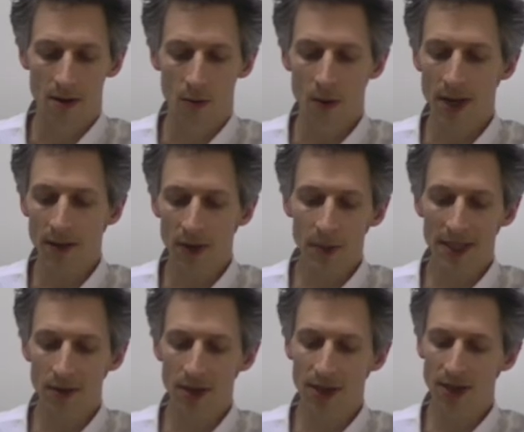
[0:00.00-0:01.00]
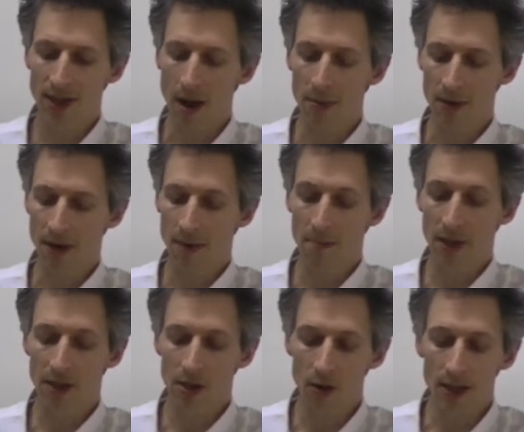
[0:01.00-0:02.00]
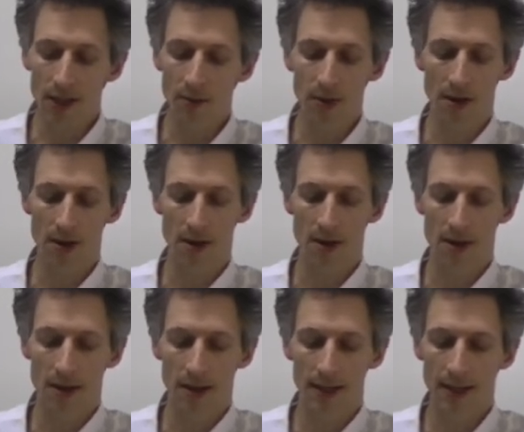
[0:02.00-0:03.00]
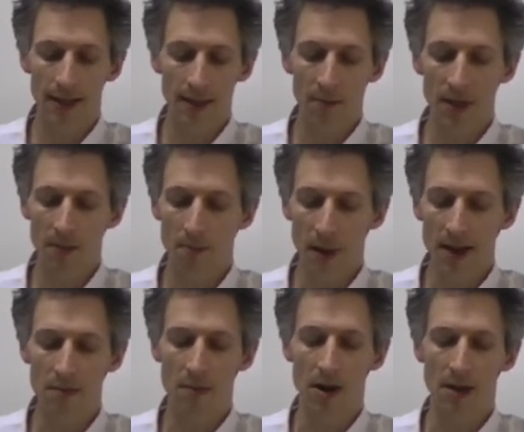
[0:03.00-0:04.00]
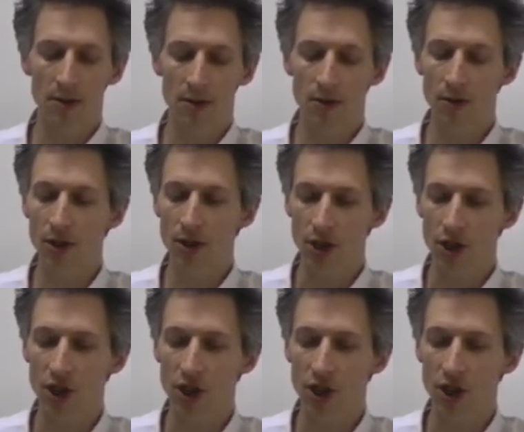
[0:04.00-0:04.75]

Why do you have to be so stubborn? I'm besotted with her. This is something bigger, Miles, not just a